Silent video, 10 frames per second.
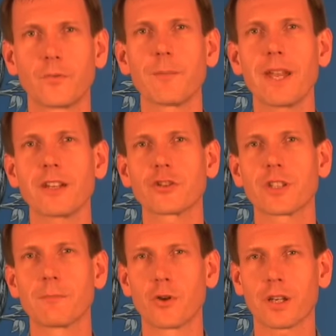We
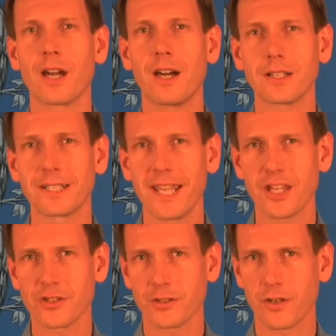manage the Merk and
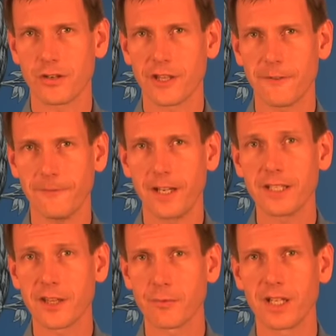Asian Currency
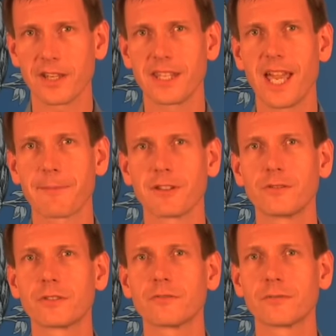Fund as well as the
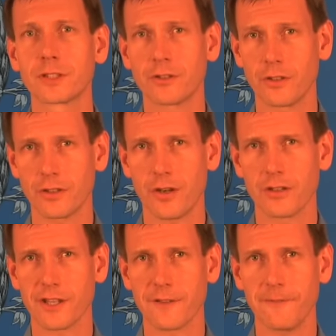Absolute Return
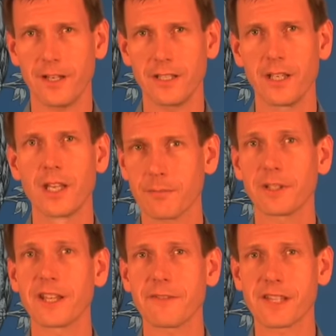Currency Fund.
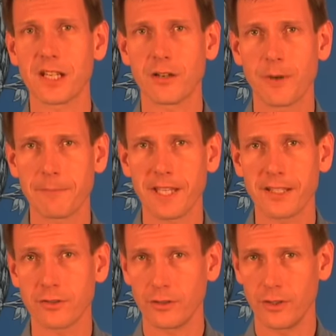Please visit our
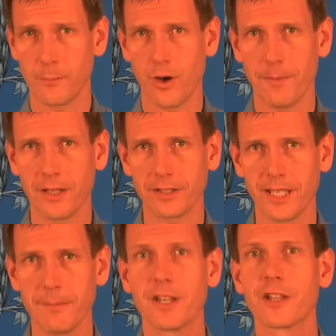website to learn more about
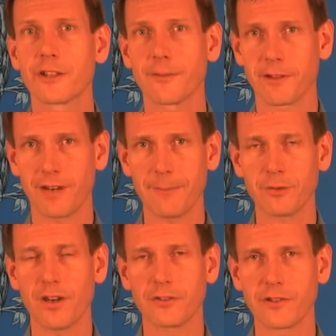them. Subscribe
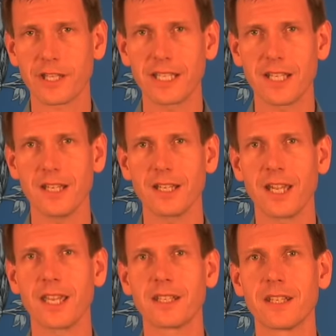to our newsletter
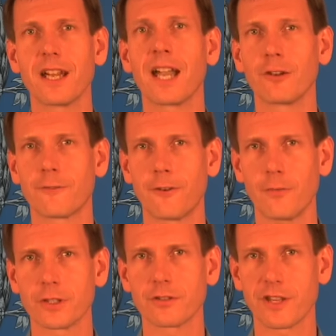and uh, I look
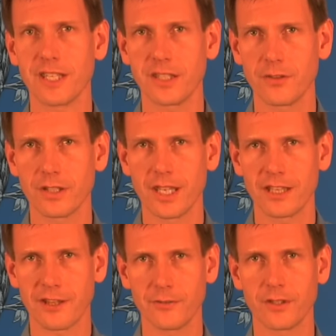forward to seeing you
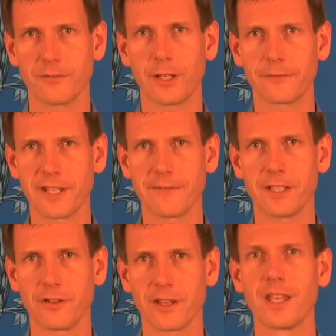again soon on one of these
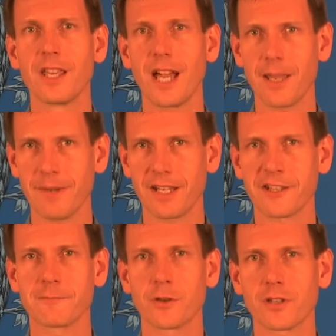videos. I'm
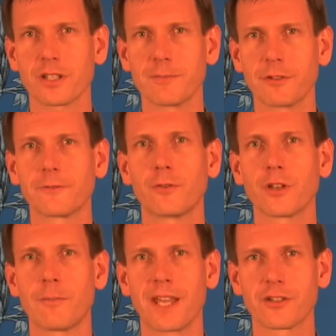Axel Merk, the
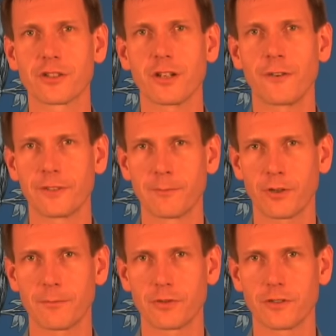Portfolio Manager of the
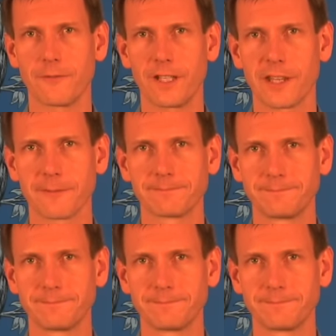Merk Mutual Funds.